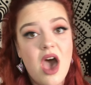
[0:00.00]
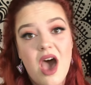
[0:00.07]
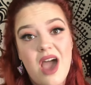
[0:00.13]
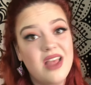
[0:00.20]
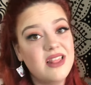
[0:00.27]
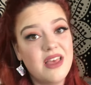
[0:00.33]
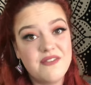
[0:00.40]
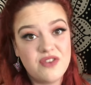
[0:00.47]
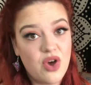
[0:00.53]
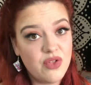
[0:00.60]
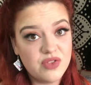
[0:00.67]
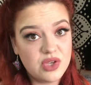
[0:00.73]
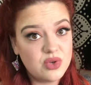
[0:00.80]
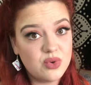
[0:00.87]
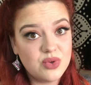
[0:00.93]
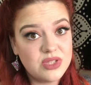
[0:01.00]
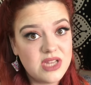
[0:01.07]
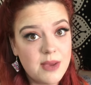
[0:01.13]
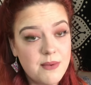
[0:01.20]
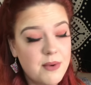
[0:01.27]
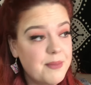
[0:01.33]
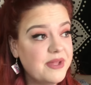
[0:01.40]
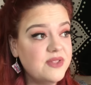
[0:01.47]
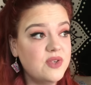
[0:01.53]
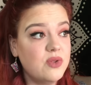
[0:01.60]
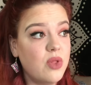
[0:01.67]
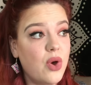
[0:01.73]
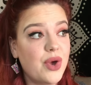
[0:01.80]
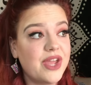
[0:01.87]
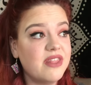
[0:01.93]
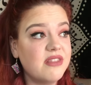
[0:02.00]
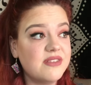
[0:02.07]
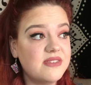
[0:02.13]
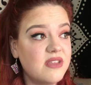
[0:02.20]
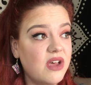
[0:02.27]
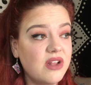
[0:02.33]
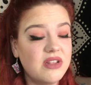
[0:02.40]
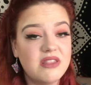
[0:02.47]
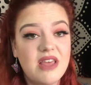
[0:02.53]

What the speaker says: I left it on the doorstep a bit too long in the sun.